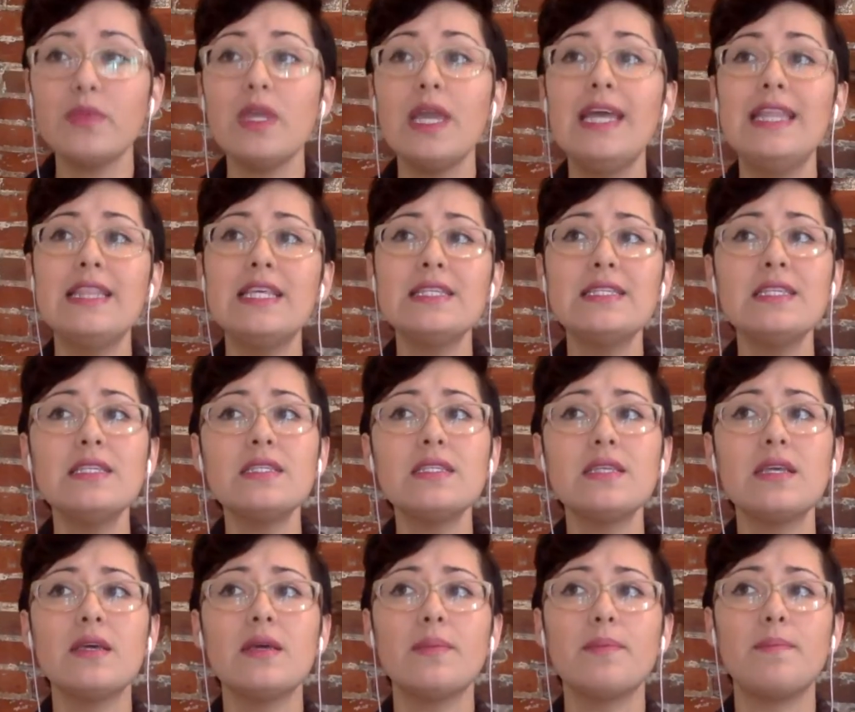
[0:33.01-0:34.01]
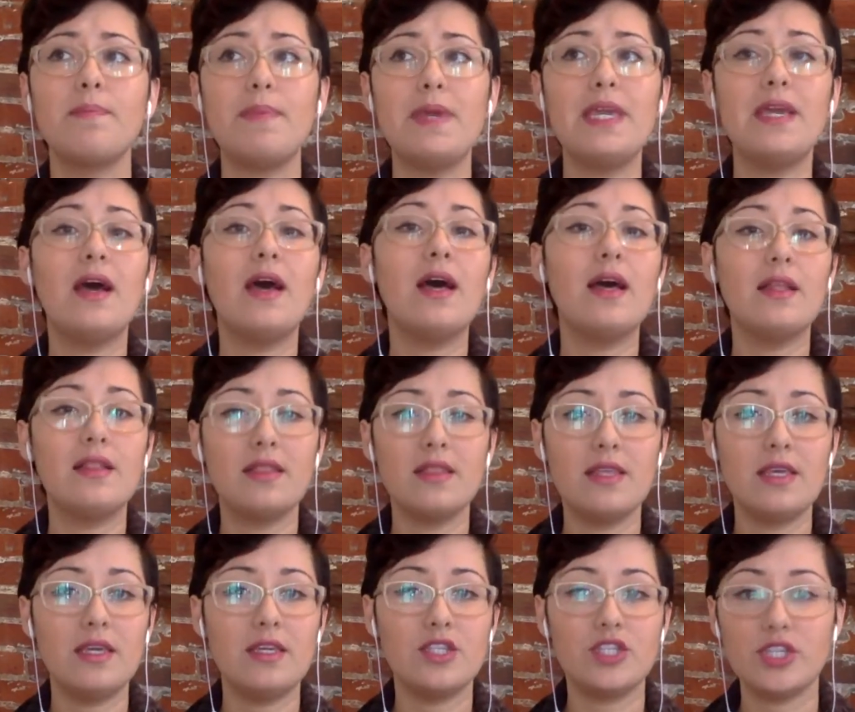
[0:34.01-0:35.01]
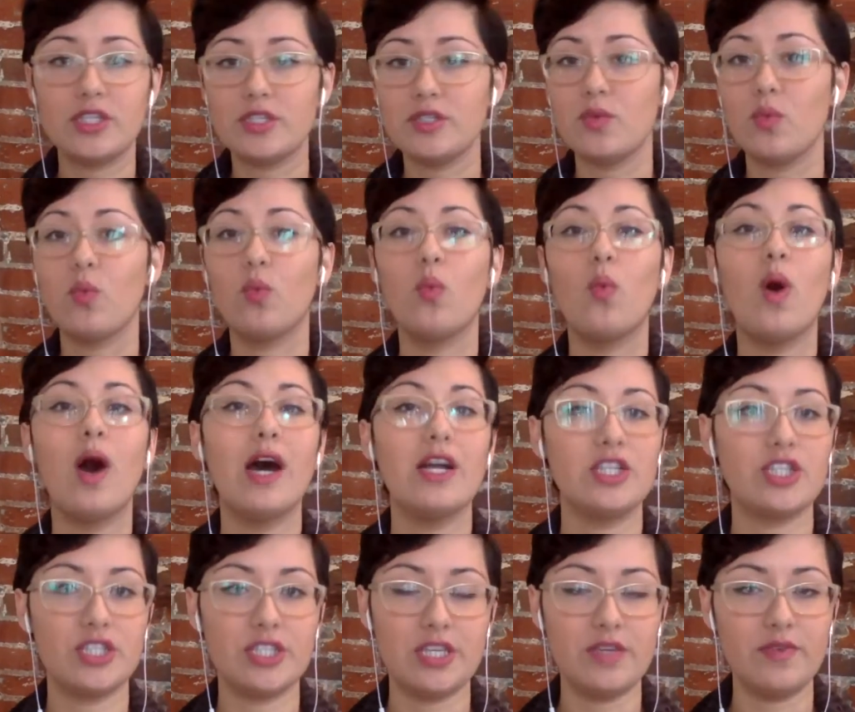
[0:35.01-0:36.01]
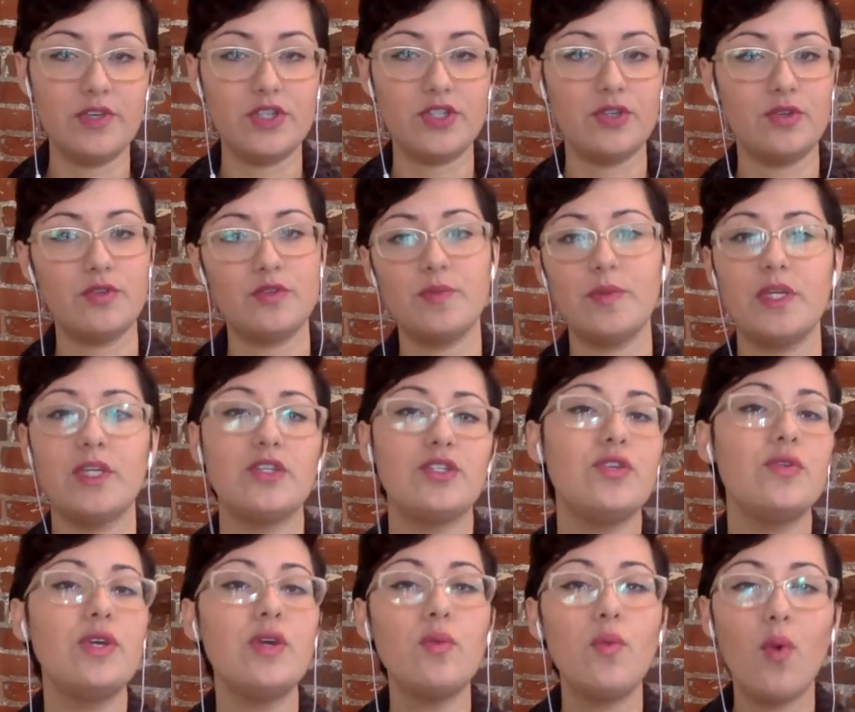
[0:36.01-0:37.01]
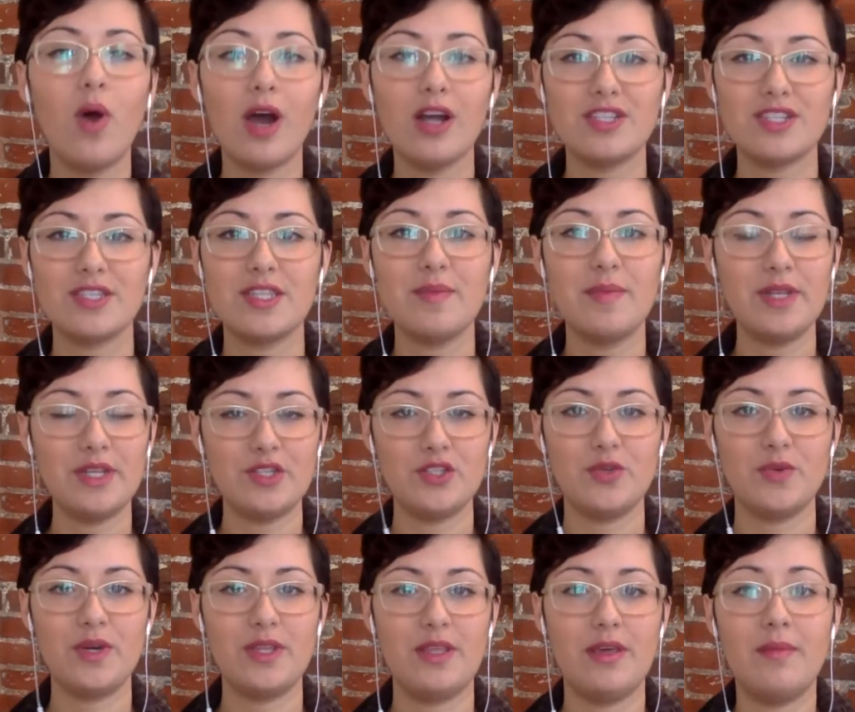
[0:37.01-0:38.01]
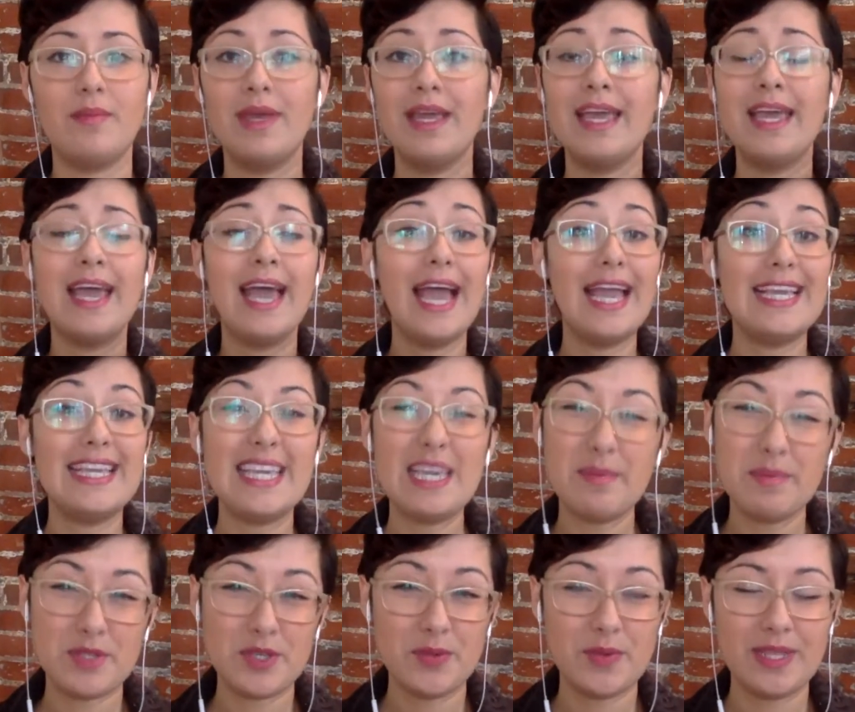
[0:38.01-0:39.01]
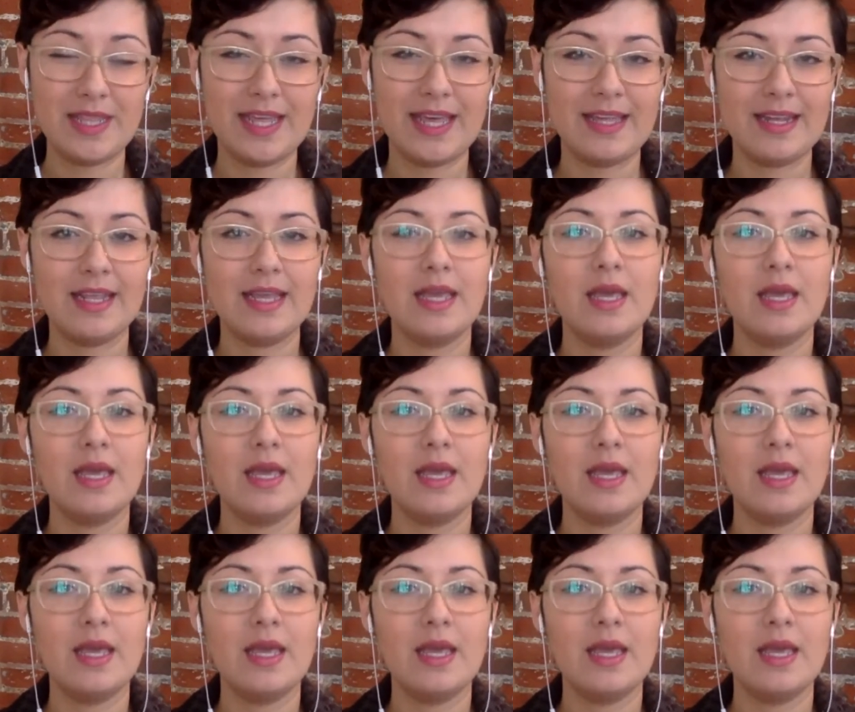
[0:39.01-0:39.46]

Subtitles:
And this is beyond the just watch TV shows because you can watch them and enjoy them and keep doing that.